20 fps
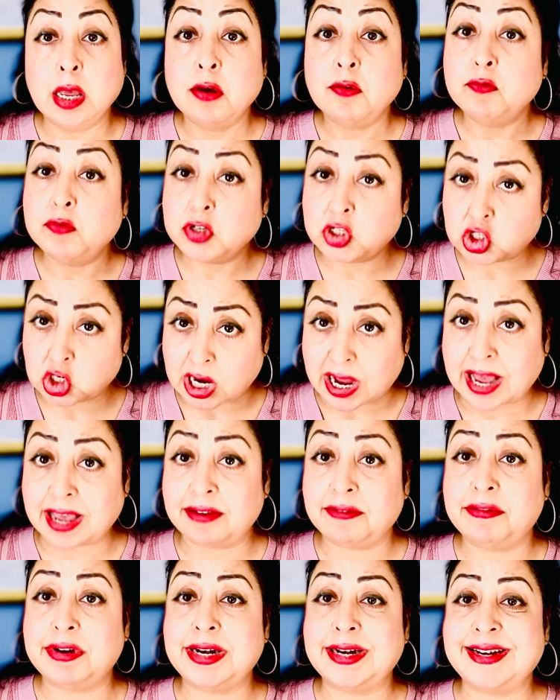which I
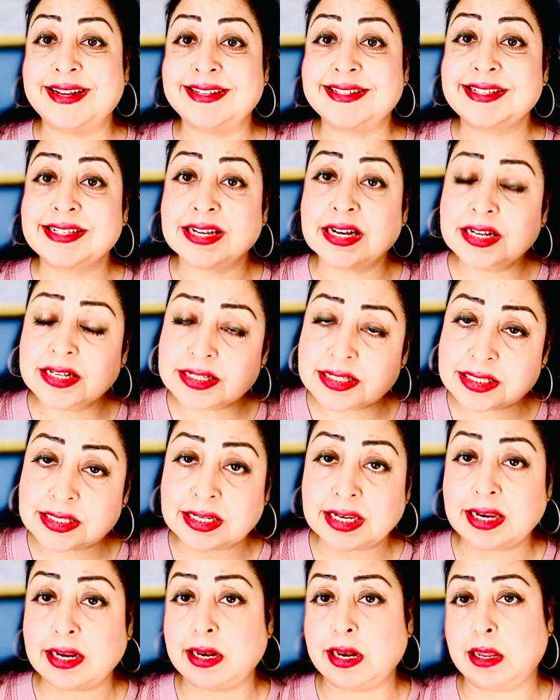will discuss
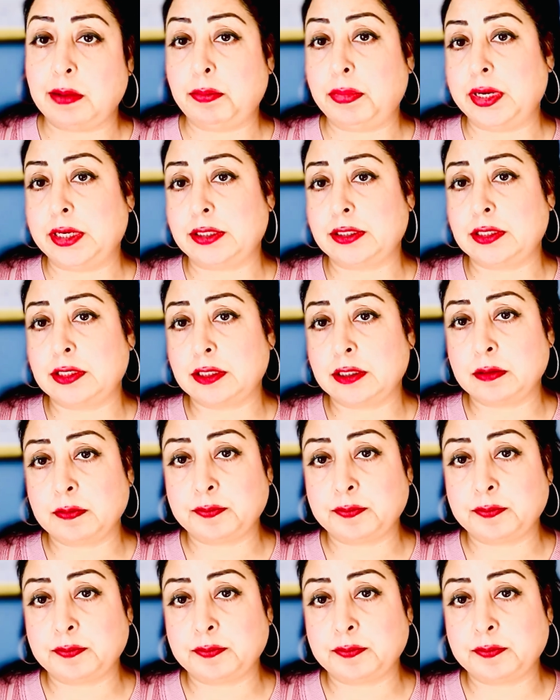in a bit.